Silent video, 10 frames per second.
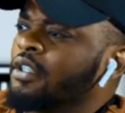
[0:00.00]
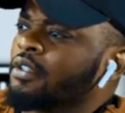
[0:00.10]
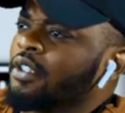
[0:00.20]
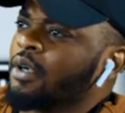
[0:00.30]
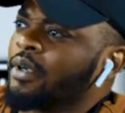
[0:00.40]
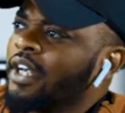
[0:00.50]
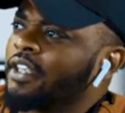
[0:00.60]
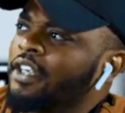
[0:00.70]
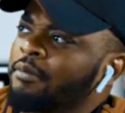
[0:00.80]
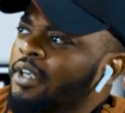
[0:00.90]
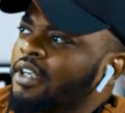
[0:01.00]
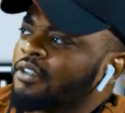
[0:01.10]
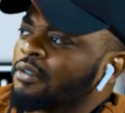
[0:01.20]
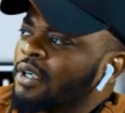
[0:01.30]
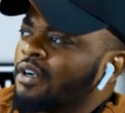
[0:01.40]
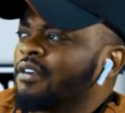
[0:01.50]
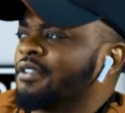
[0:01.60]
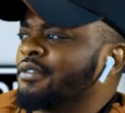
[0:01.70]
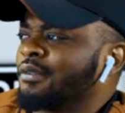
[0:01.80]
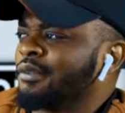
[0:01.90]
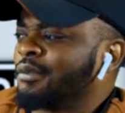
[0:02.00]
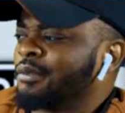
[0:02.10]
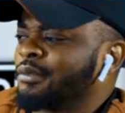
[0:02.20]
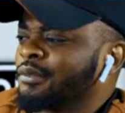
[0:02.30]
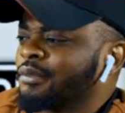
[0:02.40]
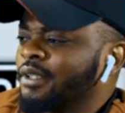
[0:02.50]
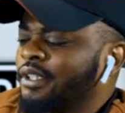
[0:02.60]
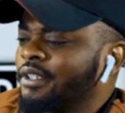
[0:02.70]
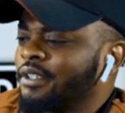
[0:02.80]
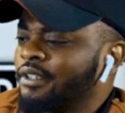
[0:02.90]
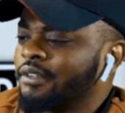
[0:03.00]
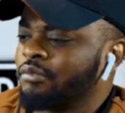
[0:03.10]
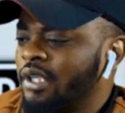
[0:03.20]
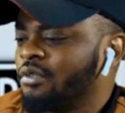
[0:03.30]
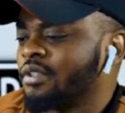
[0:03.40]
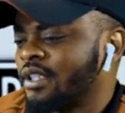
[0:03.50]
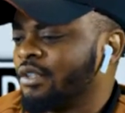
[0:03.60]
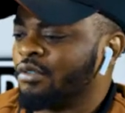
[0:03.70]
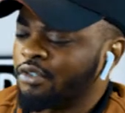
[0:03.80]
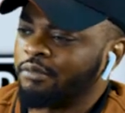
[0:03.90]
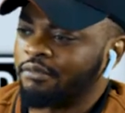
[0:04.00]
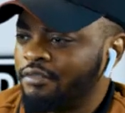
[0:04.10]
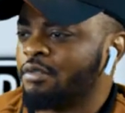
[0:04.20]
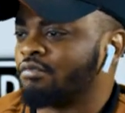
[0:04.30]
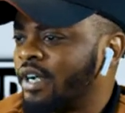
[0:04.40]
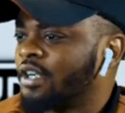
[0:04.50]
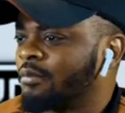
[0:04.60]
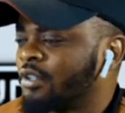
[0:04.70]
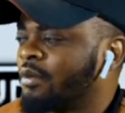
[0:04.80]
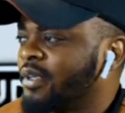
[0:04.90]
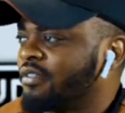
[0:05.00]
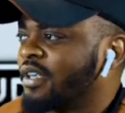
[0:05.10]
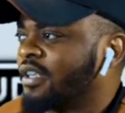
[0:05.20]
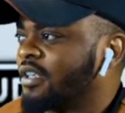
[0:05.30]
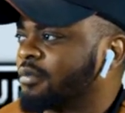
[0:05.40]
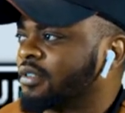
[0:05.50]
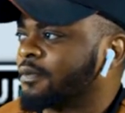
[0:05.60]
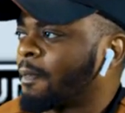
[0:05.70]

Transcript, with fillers: So then when I came here, so I got into like I just started doing some few write-up comedy write-ups.